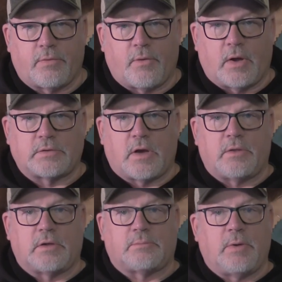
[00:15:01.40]
your thoughts
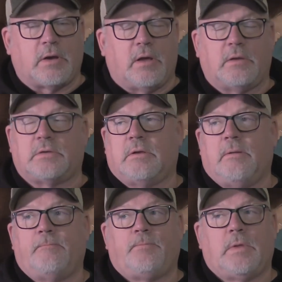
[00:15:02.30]
on this, because
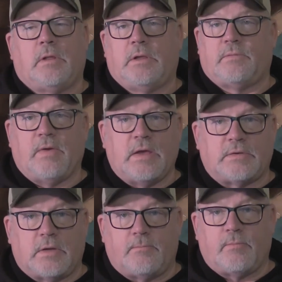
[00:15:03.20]
let's
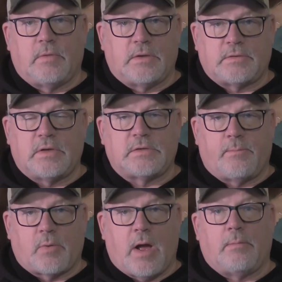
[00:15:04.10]
face it, this is a
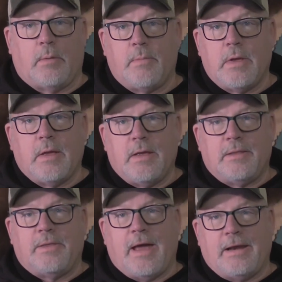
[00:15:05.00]
problem
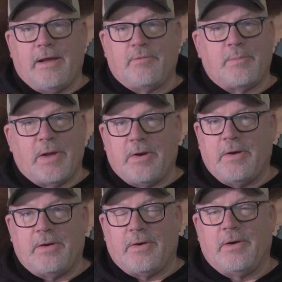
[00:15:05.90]
that every bear
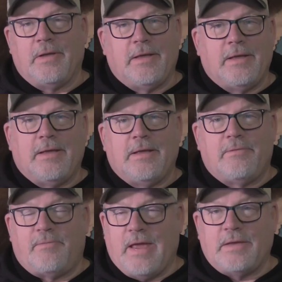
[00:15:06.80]
hunter
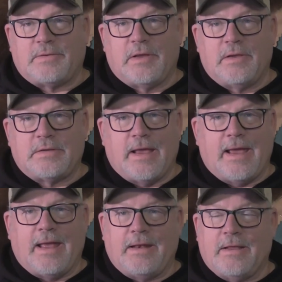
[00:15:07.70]
faces,
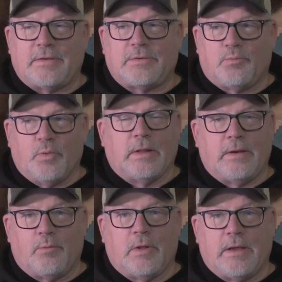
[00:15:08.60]
and it's
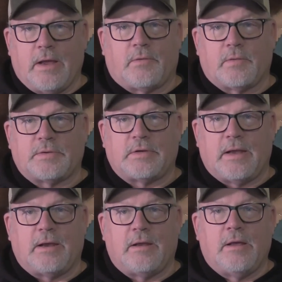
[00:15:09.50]
really, really
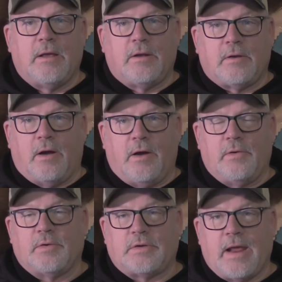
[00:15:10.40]
interesting to
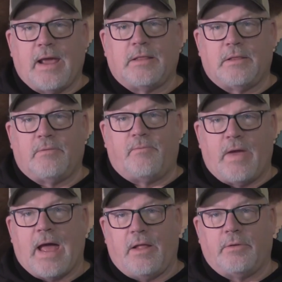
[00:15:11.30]
understand the
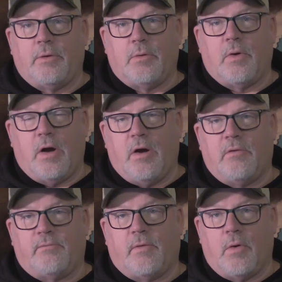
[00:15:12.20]
value
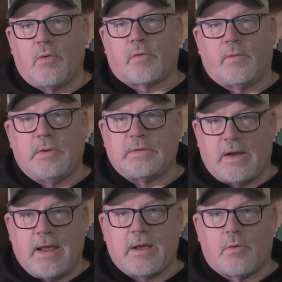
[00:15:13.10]
of oak trees
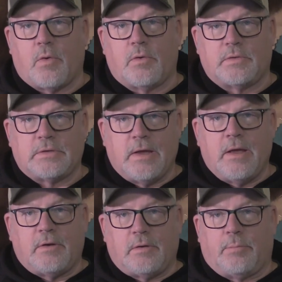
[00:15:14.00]
and acorns
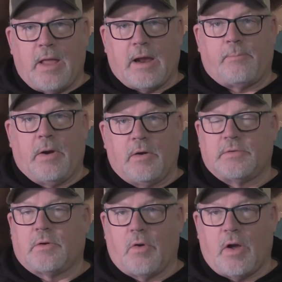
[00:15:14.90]
to black
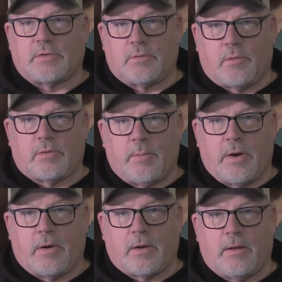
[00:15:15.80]
bears across North
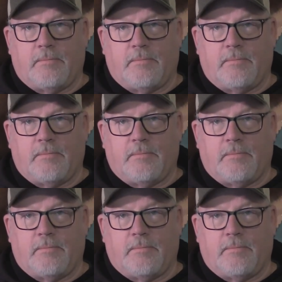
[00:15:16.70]
America.